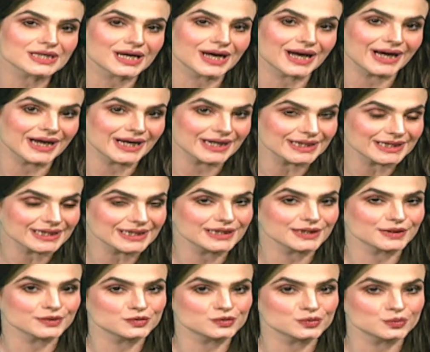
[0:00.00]
are
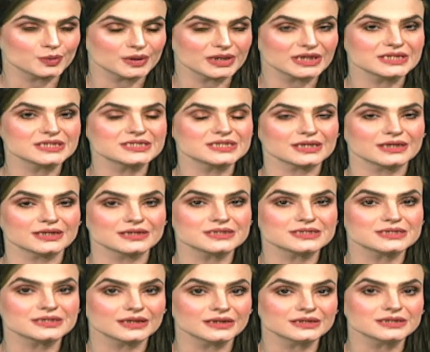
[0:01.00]
angling towards a
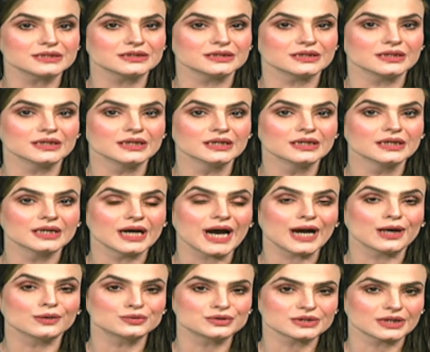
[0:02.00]
certain
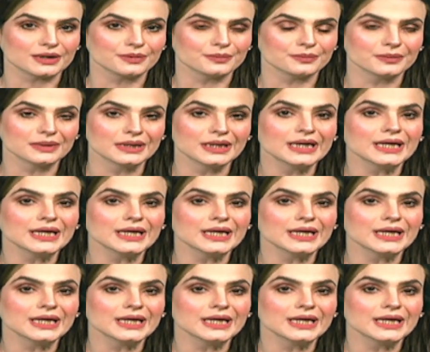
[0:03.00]
outcome.